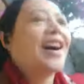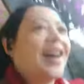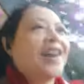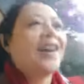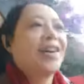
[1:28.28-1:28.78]

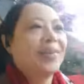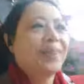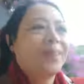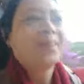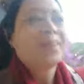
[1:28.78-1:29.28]

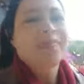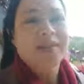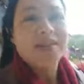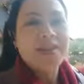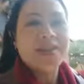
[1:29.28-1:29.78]

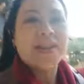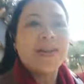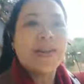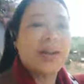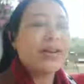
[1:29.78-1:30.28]
You just say,
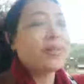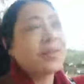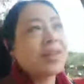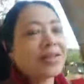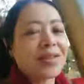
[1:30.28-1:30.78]
okay,
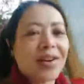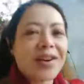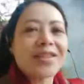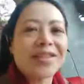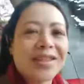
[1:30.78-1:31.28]
well, that's
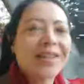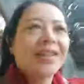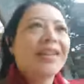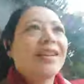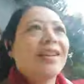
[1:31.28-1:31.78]
nice.
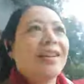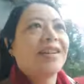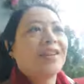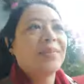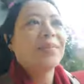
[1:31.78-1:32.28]

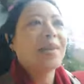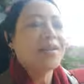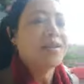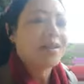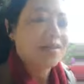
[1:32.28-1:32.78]

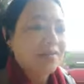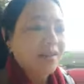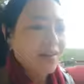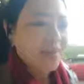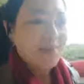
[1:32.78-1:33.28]
And just, I
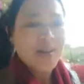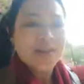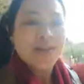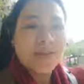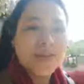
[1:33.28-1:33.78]
don't know, be an
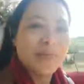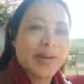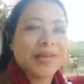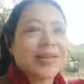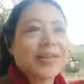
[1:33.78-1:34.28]
adult
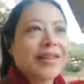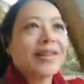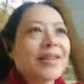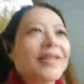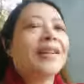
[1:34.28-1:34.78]
about it.
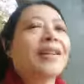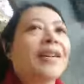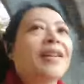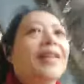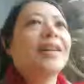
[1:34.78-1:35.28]

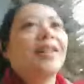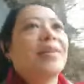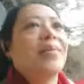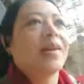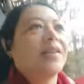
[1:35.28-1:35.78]

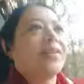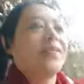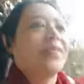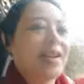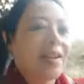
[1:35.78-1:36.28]
But
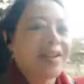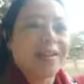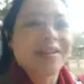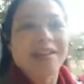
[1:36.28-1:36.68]
yeah,